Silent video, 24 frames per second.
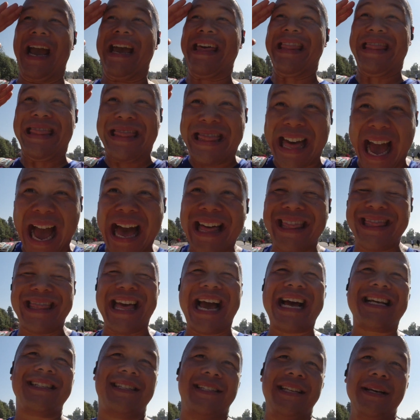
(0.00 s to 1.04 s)

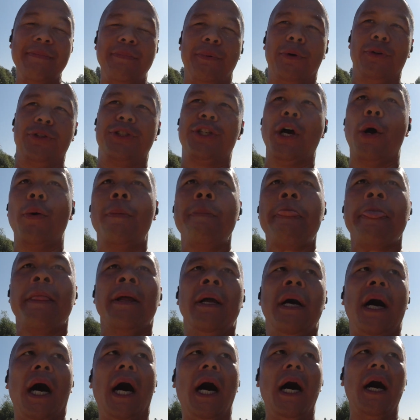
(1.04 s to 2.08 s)
That simple. So
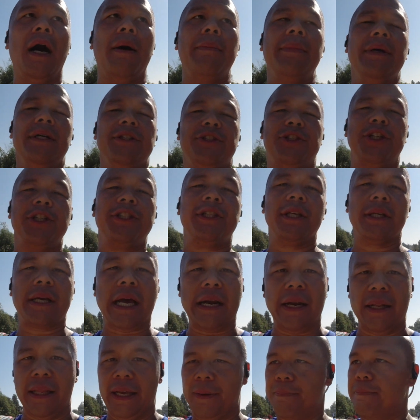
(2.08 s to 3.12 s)
just to kind of
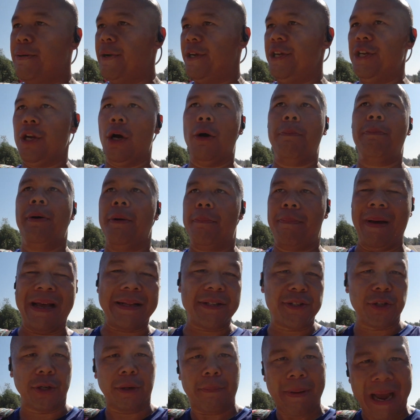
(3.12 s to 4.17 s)
like put
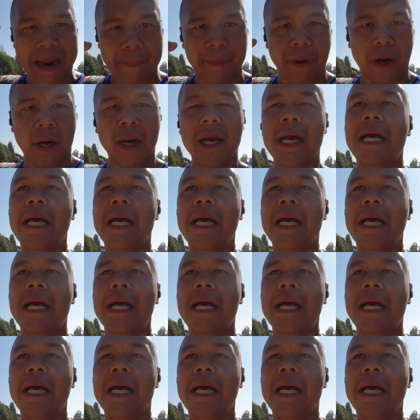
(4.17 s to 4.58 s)
pencil to paper,